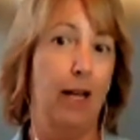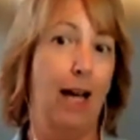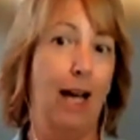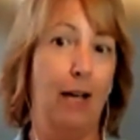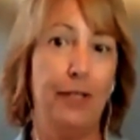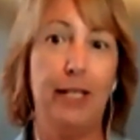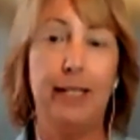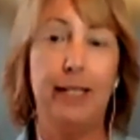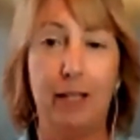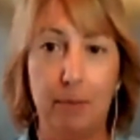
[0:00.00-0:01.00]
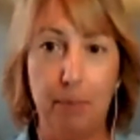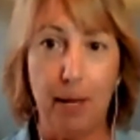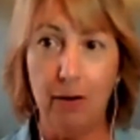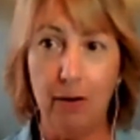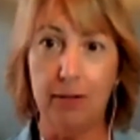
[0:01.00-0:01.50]
How's he going to tell his
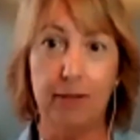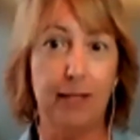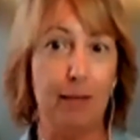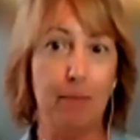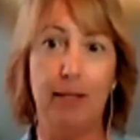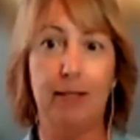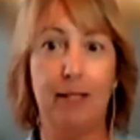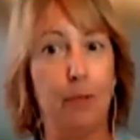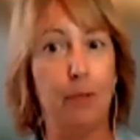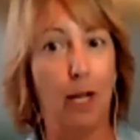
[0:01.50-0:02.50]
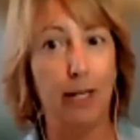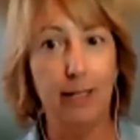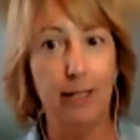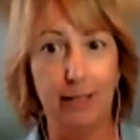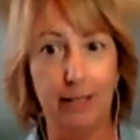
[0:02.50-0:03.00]
parents? They might stop talking
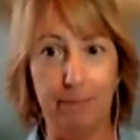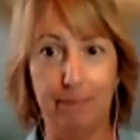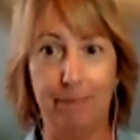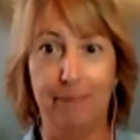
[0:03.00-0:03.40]
to him.